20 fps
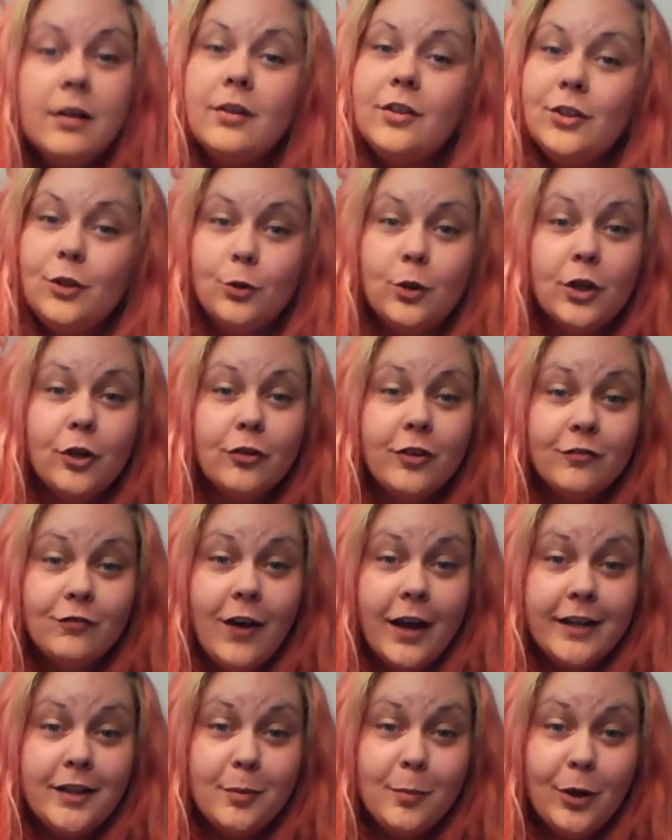you can
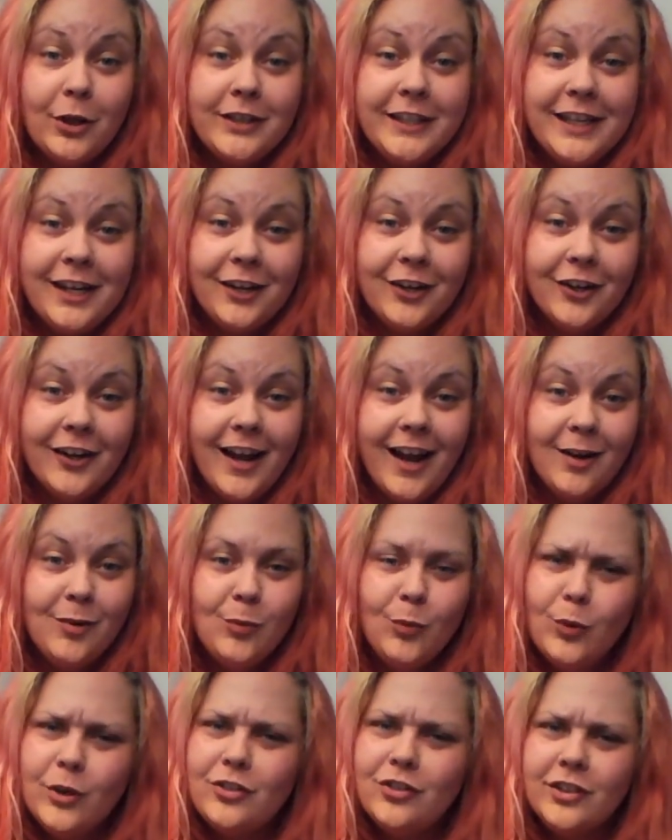find them on the internet,
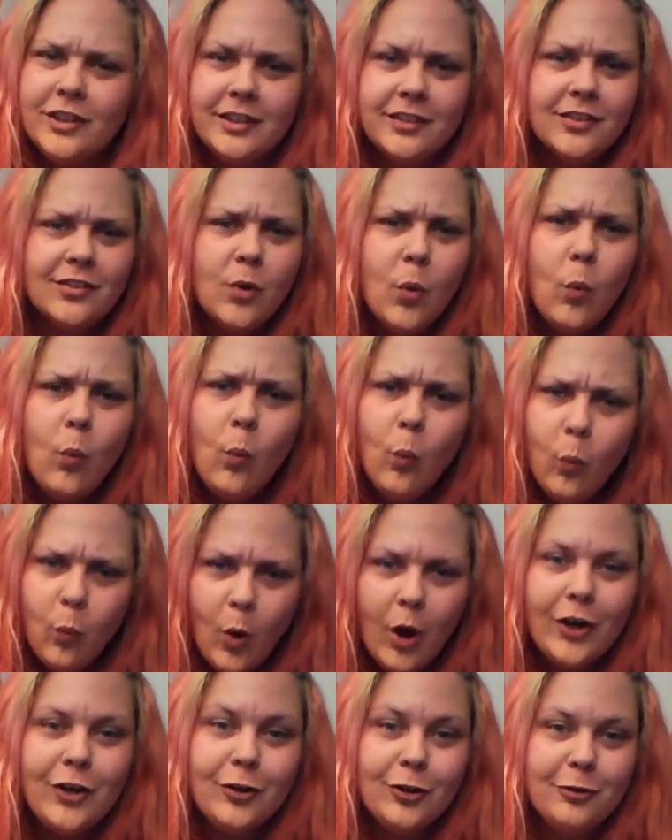which is
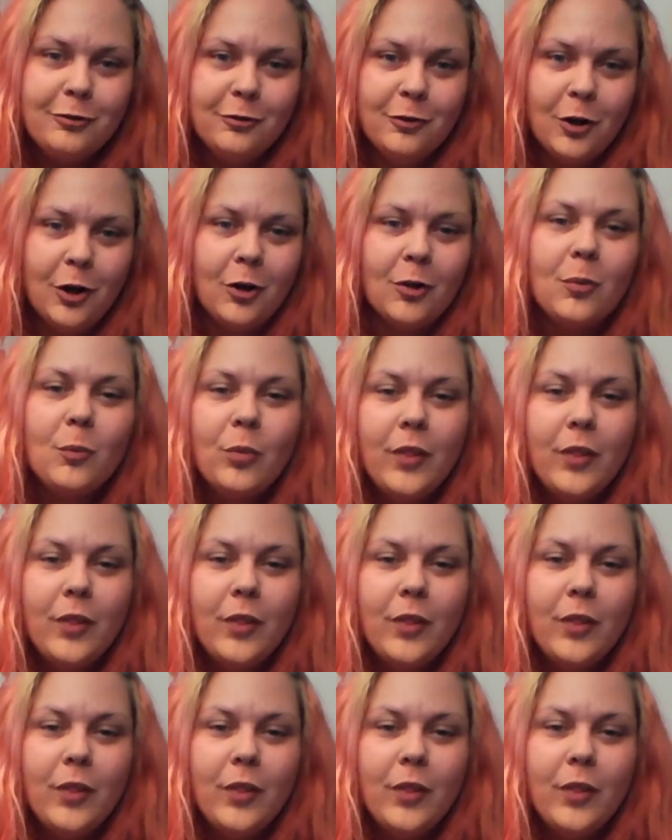wonderful.